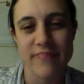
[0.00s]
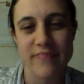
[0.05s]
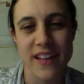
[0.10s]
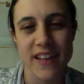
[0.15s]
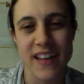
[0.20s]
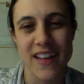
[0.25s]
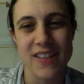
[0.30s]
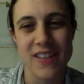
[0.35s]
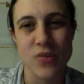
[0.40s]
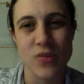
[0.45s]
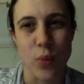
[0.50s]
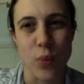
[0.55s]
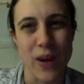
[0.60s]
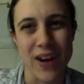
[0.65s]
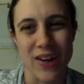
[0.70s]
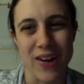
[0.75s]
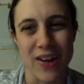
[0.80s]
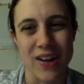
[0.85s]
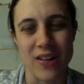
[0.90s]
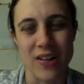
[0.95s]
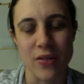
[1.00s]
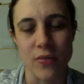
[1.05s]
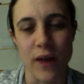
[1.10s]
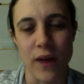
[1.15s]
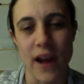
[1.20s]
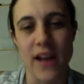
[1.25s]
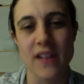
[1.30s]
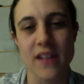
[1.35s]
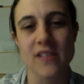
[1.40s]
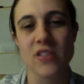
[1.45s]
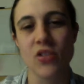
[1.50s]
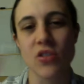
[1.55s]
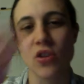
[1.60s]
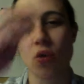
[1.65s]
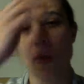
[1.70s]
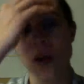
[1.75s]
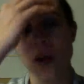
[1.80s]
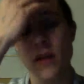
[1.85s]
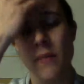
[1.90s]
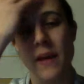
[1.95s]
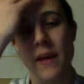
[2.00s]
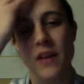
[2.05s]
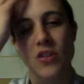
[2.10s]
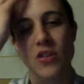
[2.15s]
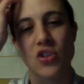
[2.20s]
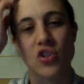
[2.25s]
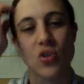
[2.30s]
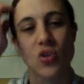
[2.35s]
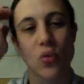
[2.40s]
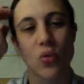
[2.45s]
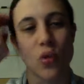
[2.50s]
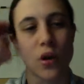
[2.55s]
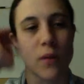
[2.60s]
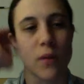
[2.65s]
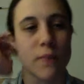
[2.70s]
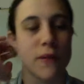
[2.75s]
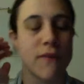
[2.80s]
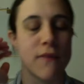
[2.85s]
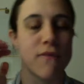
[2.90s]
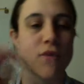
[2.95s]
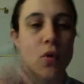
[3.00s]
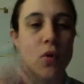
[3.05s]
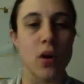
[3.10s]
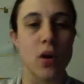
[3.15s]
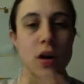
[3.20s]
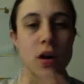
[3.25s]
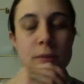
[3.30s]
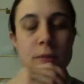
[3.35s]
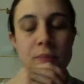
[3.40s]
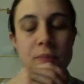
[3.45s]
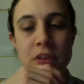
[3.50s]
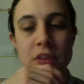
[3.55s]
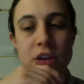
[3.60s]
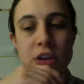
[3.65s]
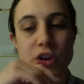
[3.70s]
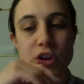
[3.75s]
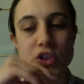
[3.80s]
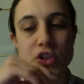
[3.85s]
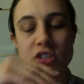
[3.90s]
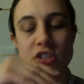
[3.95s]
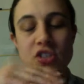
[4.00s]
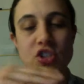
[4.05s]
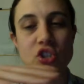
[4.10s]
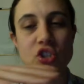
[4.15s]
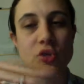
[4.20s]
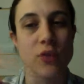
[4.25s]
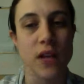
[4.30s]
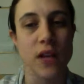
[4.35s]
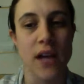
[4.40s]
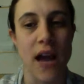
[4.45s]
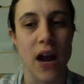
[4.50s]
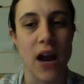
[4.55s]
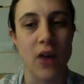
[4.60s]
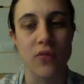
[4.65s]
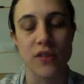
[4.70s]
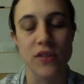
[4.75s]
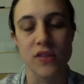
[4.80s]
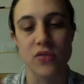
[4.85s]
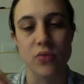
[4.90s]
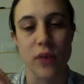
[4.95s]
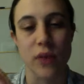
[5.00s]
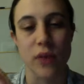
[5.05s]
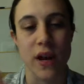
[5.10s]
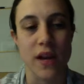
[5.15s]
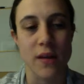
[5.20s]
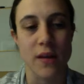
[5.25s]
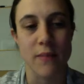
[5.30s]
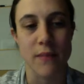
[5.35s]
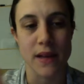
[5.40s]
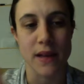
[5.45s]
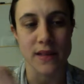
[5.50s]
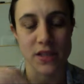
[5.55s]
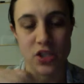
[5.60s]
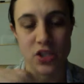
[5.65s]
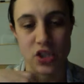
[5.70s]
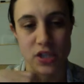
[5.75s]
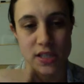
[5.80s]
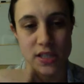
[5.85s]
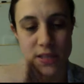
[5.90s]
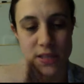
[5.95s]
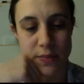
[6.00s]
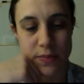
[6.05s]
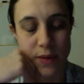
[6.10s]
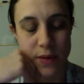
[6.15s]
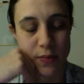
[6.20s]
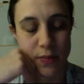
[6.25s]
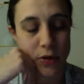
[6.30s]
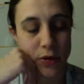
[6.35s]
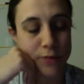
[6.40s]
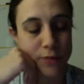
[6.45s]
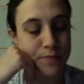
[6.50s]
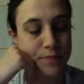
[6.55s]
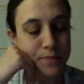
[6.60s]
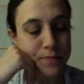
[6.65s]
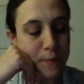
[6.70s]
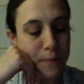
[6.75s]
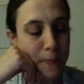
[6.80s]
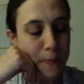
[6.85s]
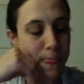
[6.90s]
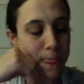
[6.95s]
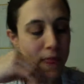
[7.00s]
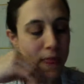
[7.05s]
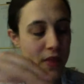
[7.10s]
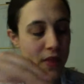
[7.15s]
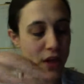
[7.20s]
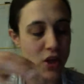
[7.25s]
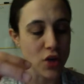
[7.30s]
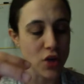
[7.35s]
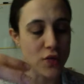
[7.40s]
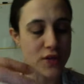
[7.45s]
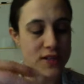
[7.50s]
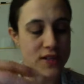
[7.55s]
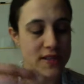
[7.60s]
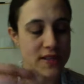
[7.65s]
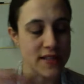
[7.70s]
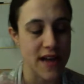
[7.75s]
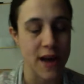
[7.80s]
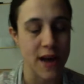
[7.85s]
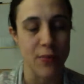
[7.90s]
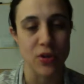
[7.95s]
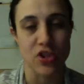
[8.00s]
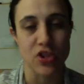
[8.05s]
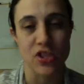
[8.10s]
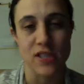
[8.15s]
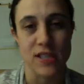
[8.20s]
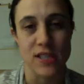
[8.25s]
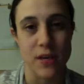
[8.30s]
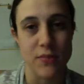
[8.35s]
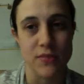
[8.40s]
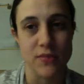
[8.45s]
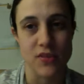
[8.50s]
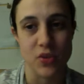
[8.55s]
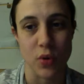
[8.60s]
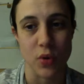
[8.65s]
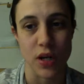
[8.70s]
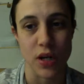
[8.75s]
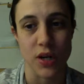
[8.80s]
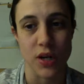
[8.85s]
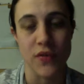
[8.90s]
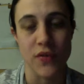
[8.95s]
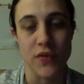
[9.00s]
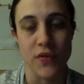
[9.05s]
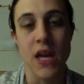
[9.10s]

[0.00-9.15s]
It's weird, right? So you want to make sure before you're just shooting out these random messages to people that you've established some sort of